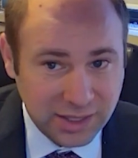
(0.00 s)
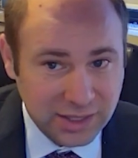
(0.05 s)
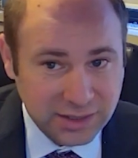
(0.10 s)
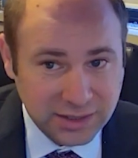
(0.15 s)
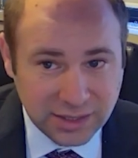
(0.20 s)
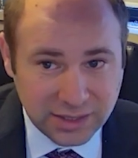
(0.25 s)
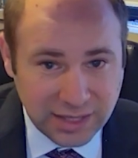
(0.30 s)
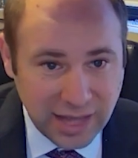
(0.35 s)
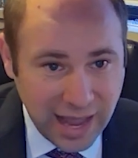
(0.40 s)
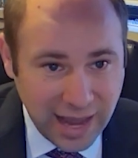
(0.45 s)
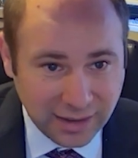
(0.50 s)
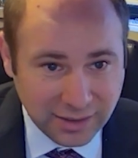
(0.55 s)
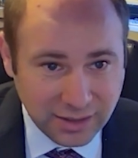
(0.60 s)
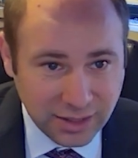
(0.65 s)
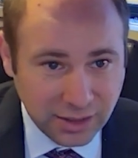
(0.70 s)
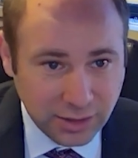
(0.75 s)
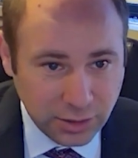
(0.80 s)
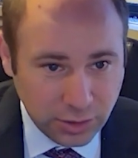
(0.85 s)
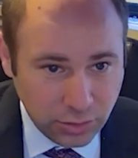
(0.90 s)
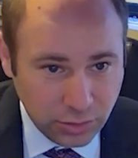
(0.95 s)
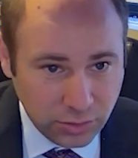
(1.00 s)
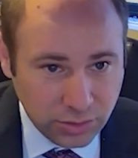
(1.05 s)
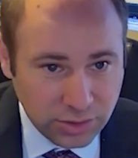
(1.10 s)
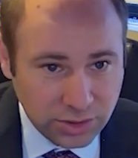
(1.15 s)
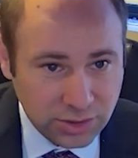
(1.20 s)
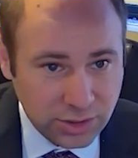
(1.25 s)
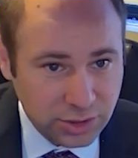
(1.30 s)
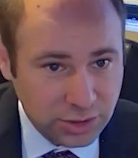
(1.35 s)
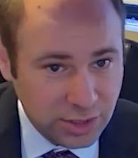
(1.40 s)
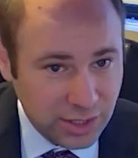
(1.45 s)
It is a tactic
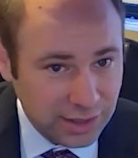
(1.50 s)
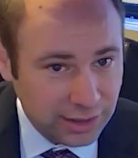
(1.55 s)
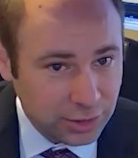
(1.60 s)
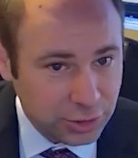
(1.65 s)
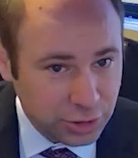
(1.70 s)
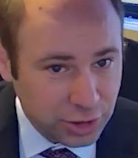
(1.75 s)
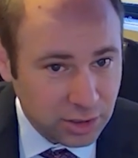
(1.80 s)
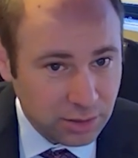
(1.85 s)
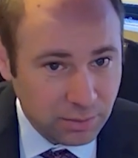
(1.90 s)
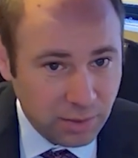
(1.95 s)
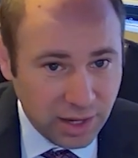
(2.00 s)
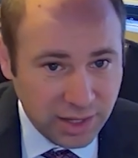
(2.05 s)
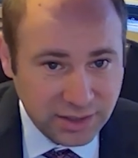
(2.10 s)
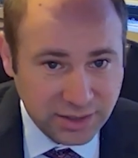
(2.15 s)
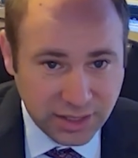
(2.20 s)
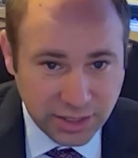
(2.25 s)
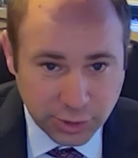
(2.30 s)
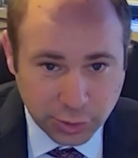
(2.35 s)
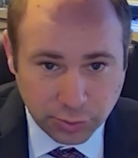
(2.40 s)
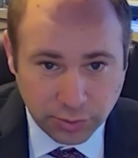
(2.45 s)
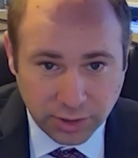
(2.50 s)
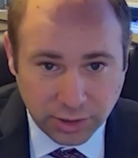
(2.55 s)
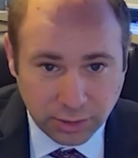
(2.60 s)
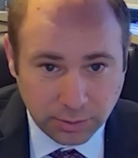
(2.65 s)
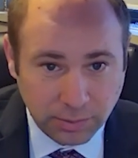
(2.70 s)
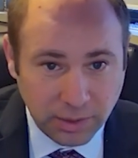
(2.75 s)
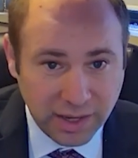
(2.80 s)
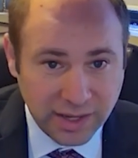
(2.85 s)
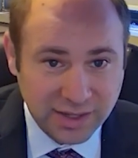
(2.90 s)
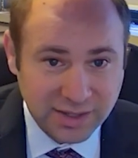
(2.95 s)
used to delegitimize
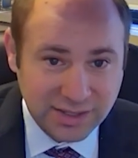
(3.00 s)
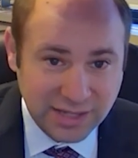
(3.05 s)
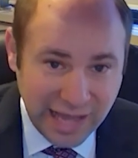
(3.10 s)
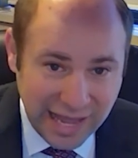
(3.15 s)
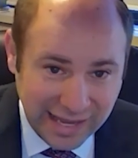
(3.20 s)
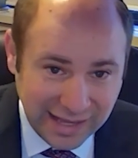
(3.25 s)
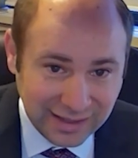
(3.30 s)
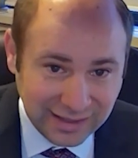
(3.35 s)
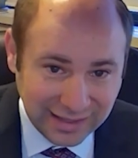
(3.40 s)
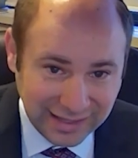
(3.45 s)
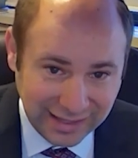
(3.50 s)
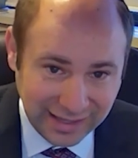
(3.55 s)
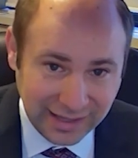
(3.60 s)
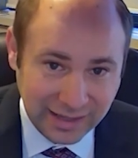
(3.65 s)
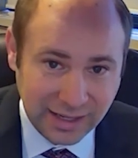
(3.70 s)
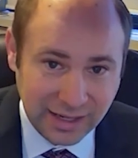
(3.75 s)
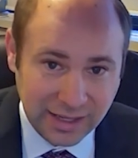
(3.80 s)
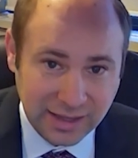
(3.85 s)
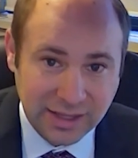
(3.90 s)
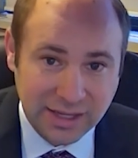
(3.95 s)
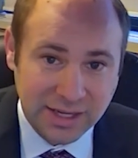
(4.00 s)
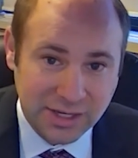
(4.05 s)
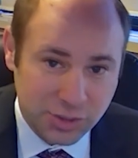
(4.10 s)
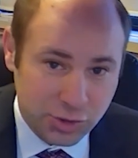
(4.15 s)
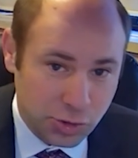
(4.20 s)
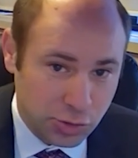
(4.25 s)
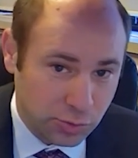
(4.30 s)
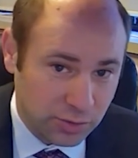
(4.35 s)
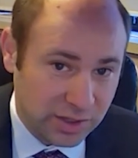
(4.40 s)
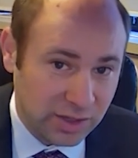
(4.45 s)
Israel by entangling it in the
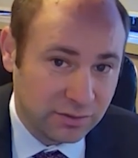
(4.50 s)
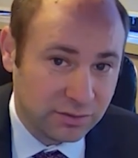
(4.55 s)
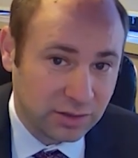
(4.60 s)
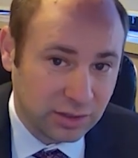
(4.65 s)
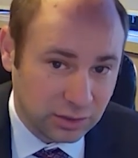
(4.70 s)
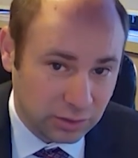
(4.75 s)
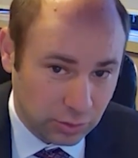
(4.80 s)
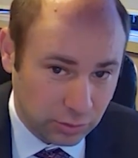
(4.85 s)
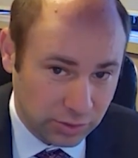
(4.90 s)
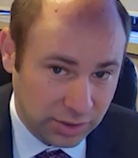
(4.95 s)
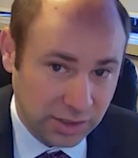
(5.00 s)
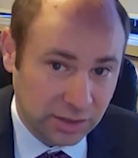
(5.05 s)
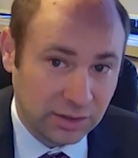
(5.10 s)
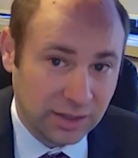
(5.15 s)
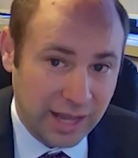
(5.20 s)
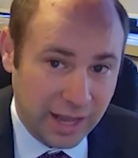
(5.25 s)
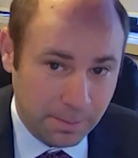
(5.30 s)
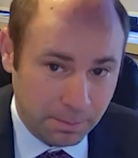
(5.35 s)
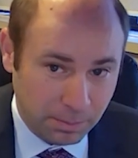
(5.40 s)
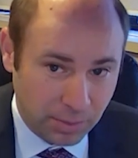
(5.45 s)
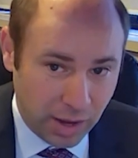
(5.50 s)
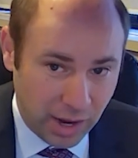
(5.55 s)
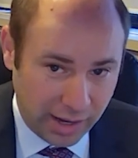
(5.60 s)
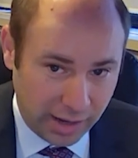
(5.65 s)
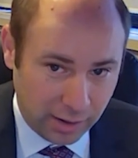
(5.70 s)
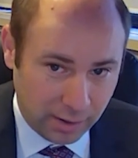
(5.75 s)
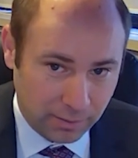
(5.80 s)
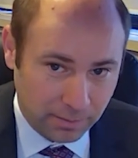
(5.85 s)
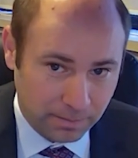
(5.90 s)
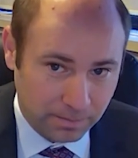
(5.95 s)
history of colonial
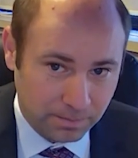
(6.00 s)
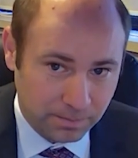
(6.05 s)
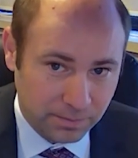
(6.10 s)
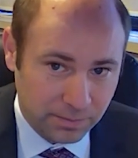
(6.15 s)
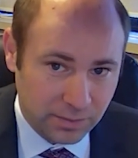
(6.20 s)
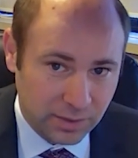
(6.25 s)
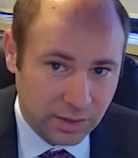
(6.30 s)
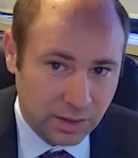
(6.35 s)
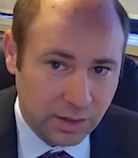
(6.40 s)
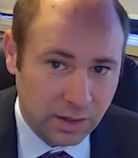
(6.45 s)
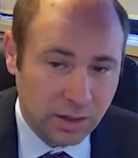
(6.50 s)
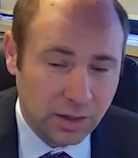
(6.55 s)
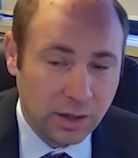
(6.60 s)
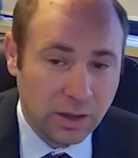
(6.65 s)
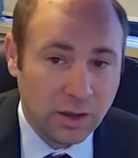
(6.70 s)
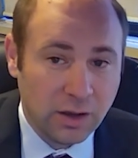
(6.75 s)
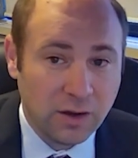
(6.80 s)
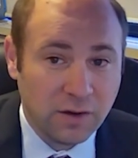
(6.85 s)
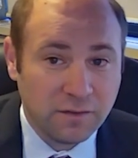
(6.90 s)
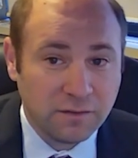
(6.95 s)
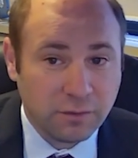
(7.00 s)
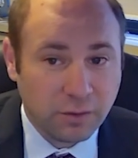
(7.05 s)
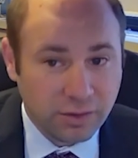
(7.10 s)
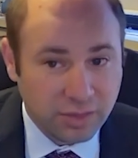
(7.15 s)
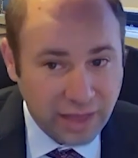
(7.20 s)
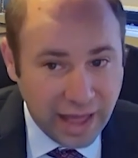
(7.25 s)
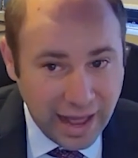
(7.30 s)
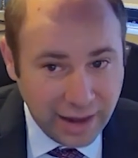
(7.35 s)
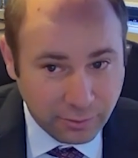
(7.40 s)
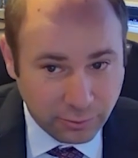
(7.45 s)
empire.
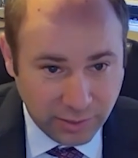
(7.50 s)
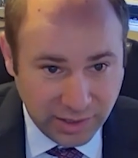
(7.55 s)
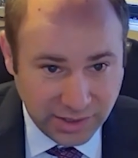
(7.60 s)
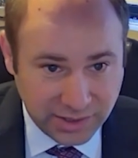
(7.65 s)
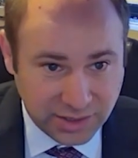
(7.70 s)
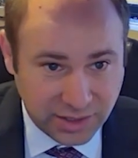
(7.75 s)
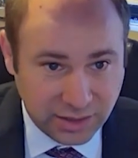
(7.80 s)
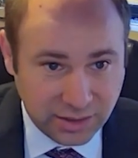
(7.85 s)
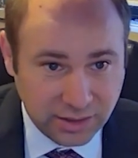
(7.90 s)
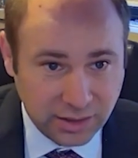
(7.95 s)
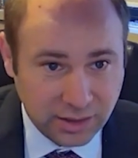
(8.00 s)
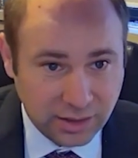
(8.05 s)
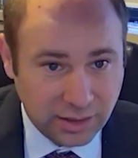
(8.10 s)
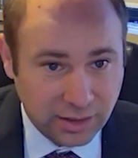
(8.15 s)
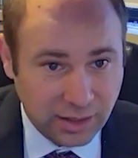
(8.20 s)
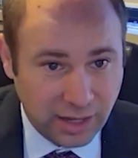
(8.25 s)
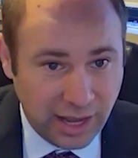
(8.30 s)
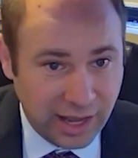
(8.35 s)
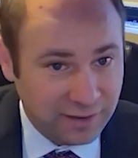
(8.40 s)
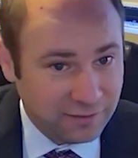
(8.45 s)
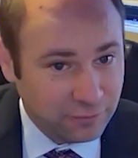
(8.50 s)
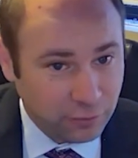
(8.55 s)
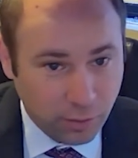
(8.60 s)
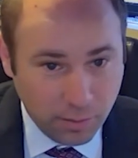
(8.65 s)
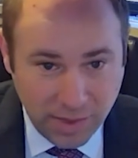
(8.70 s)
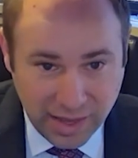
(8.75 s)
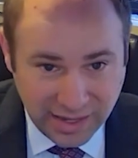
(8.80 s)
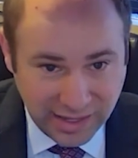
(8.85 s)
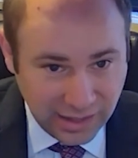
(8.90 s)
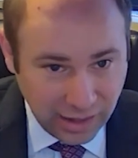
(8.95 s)
For that reason, and
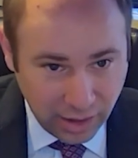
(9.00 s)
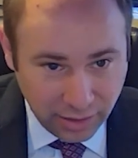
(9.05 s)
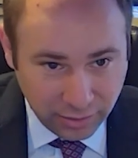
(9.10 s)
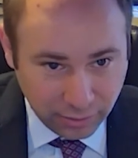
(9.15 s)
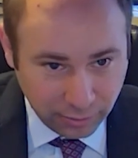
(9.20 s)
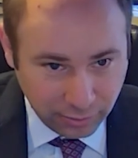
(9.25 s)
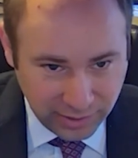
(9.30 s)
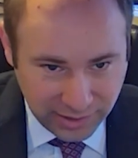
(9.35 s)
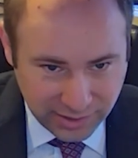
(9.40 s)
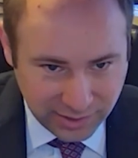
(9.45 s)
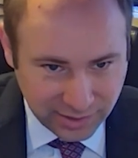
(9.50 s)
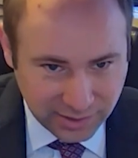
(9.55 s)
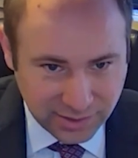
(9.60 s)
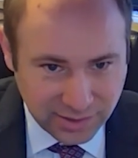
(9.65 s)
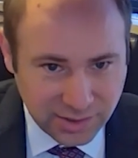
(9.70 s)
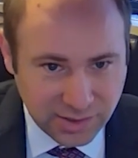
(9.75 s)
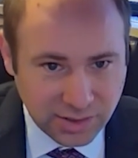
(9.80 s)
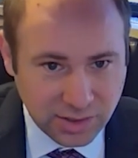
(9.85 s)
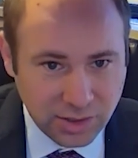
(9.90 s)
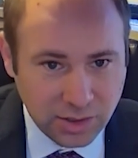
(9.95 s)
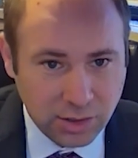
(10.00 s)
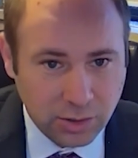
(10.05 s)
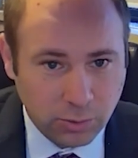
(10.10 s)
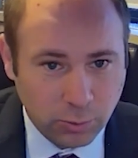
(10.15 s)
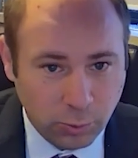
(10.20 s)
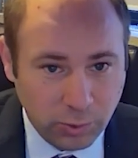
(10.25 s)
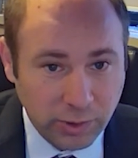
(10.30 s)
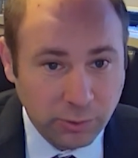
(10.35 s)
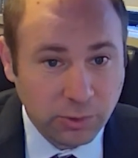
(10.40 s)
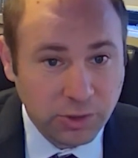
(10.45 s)
for many other reasons,
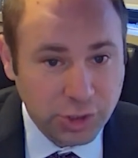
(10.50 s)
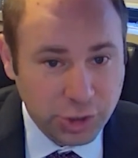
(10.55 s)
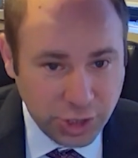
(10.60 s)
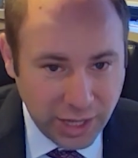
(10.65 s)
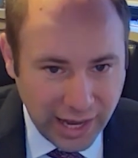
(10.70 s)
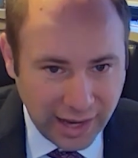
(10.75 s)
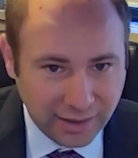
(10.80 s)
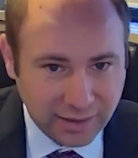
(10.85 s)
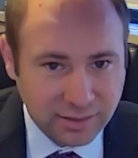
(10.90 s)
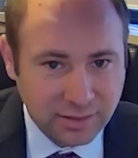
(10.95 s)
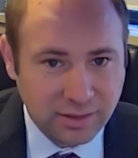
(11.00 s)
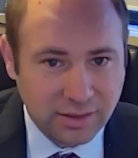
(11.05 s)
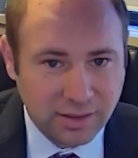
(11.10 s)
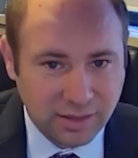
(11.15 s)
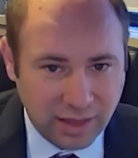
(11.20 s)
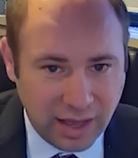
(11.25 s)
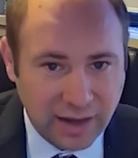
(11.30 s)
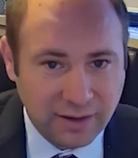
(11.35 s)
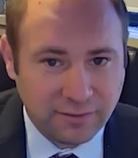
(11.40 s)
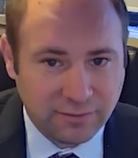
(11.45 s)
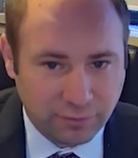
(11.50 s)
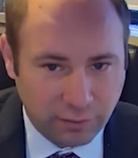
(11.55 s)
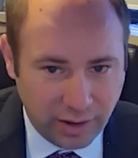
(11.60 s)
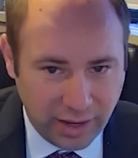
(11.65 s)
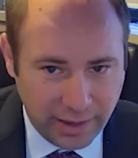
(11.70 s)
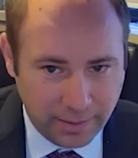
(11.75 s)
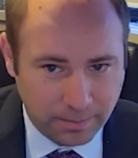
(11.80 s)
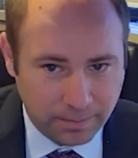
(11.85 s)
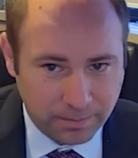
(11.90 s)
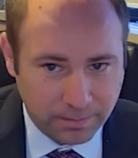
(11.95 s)
we reject that
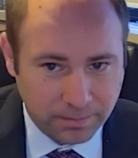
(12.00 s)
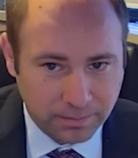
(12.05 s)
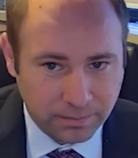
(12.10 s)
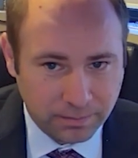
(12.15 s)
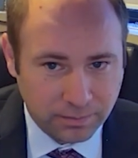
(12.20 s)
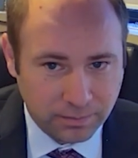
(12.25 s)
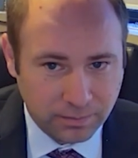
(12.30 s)
frame.